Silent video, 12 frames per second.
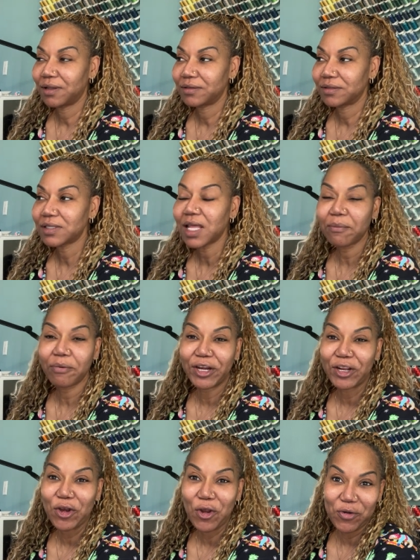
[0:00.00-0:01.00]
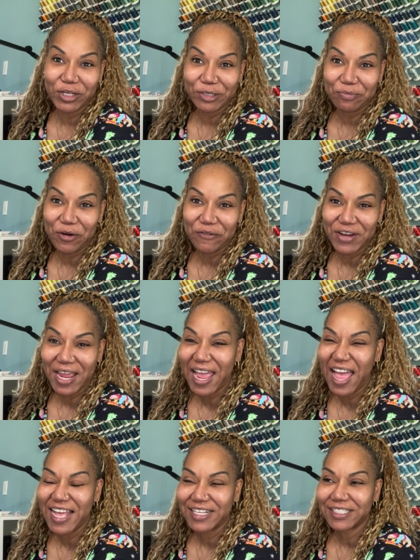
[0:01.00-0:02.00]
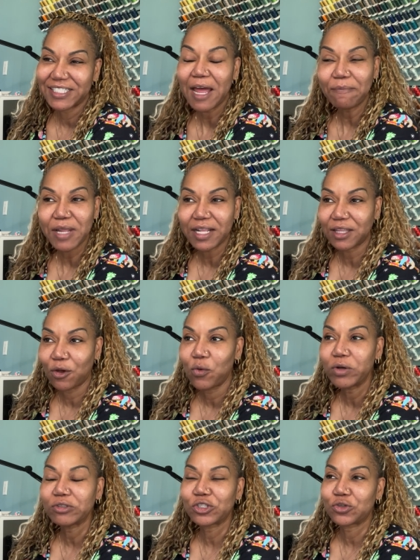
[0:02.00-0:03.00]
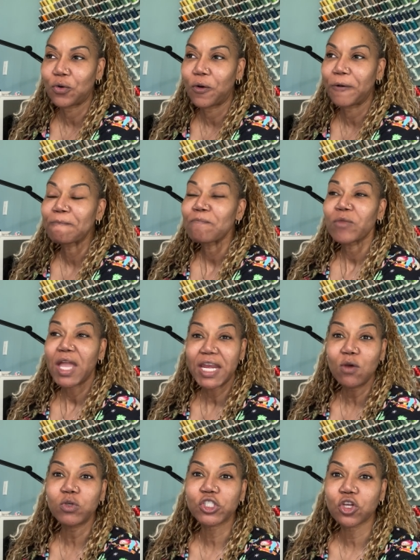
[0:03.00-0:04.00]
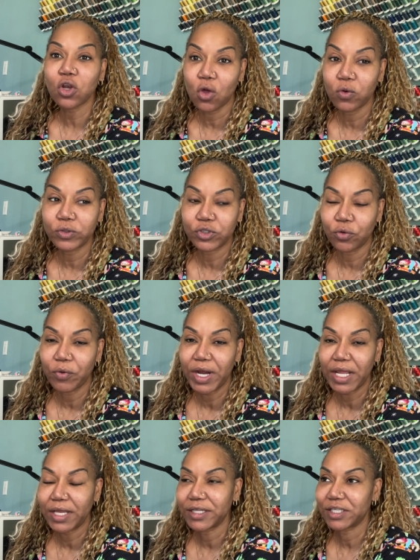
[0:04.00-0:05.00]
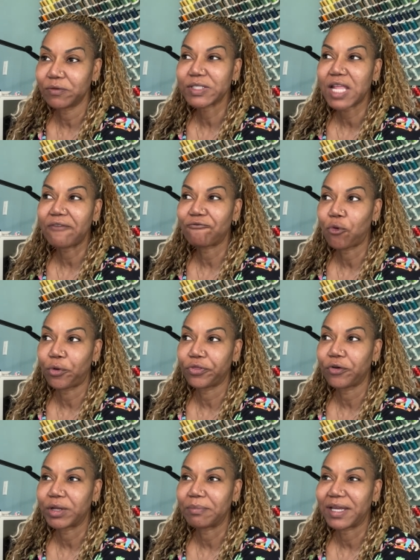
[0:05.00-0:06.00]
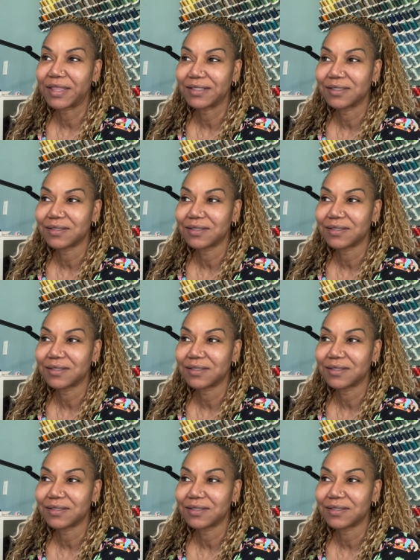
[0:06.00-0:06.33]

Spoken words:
celebrating Logan's birthday, I stopped at the quilt store, and it was closed already because it was like 4:30 by this